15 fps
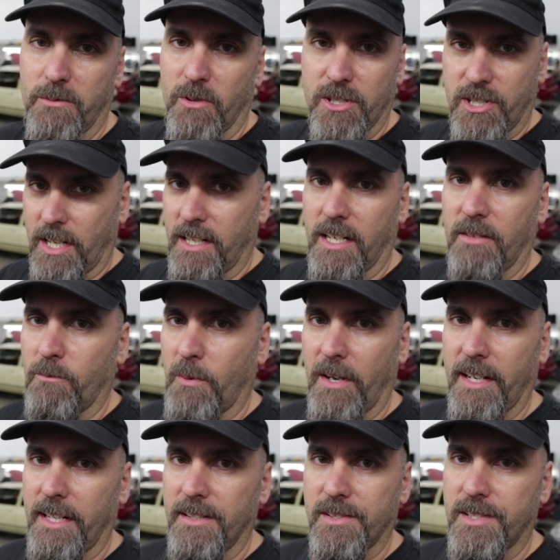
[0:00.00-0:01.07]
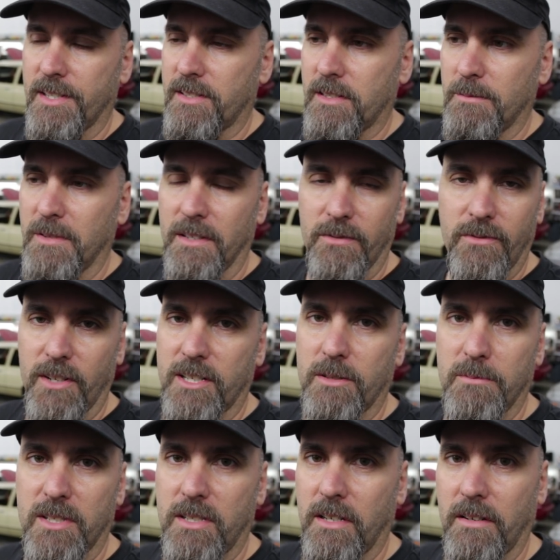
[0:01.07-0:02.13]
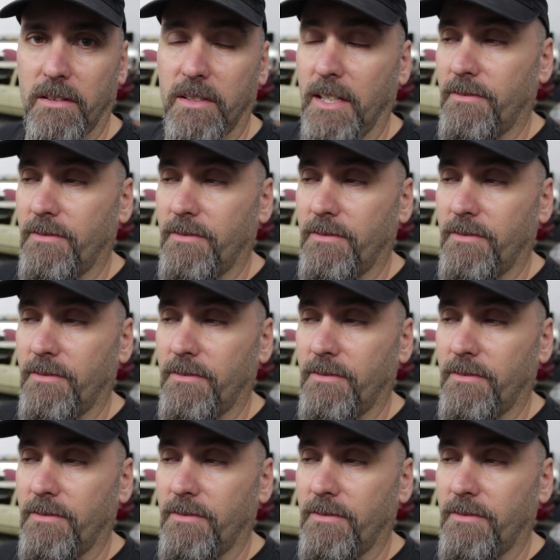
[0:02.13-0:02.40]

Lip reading: the regenerative braking system and a friction material,